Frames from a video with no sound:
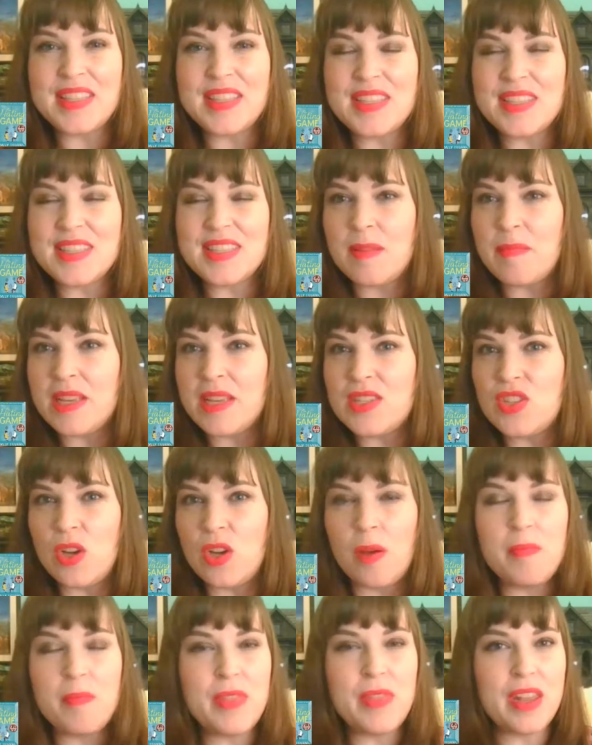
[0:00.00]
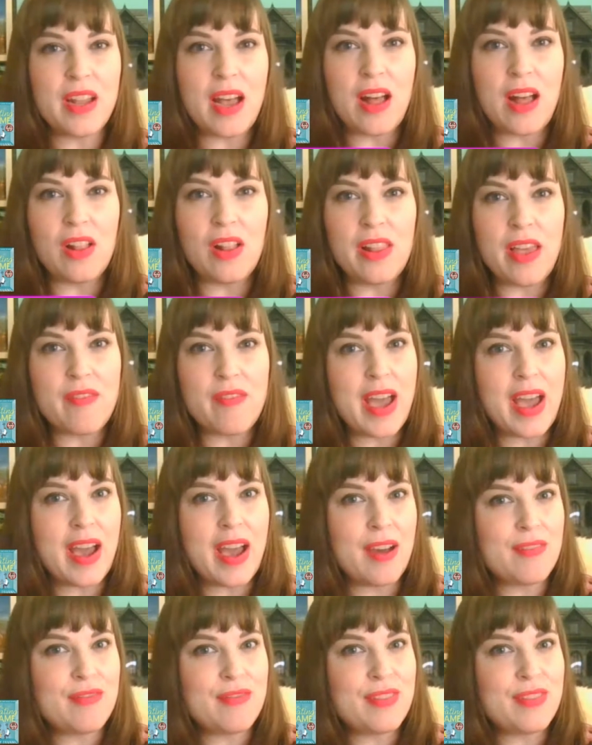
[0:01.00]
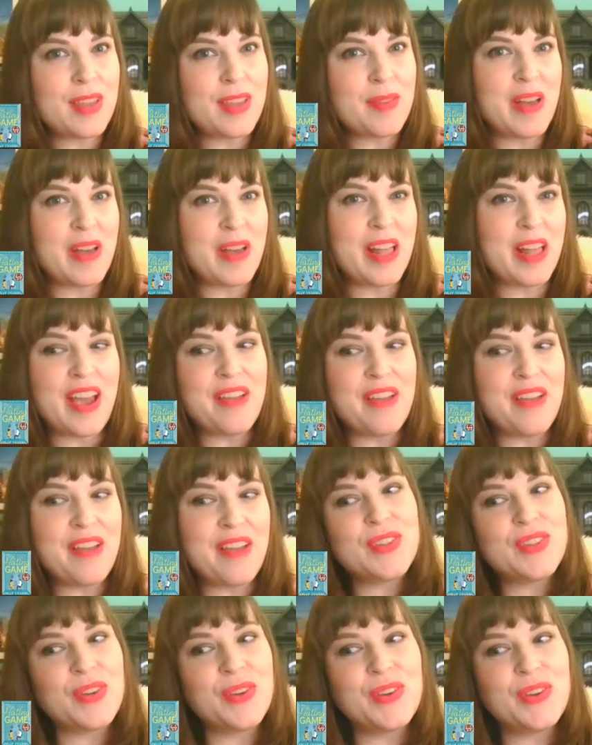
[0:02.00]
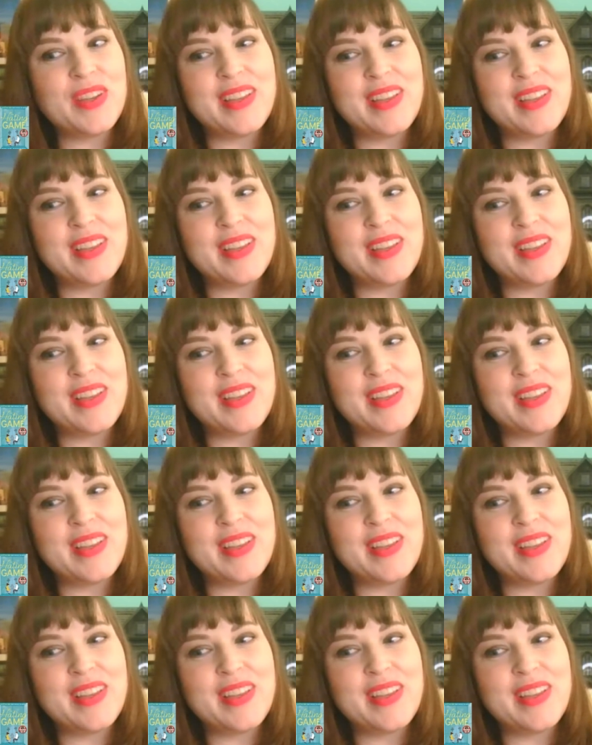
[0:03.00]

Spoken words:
it's the best job that I'll ever have in my life. So,